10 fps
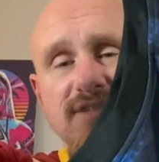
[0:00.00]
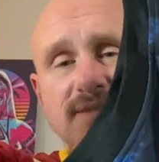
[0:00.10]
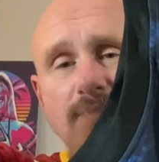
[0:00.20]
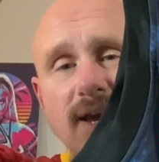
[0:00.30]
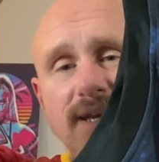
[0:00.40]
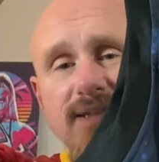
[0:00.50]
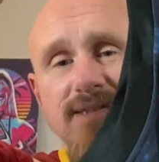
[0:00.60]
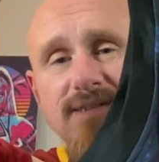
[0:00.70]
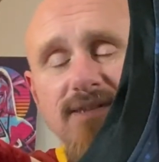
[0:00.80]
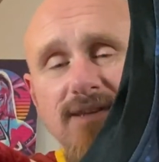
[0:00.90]

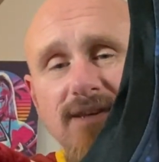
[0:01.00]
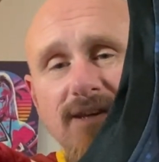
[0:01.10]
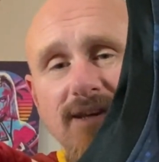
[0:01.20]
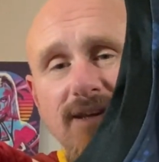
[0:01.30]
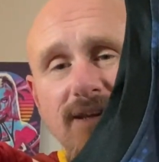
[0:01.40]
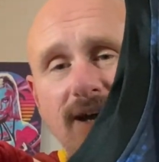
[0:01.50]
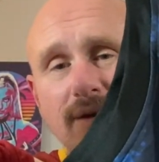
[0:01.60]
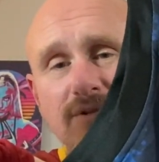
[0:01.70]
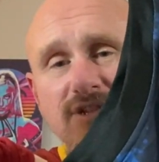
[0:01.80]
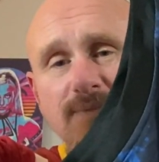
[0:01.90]
space,
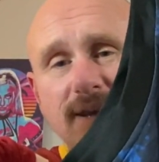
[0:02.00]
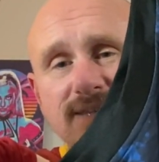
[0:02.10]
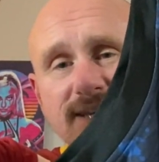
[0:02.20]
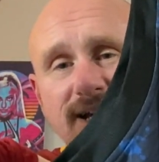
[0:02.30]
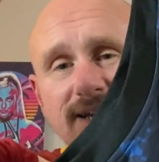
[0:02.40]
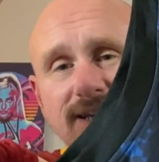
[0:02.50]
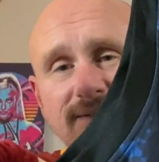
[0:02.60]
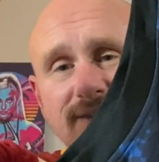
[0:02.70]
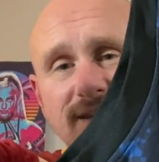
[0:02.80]
outer space on it.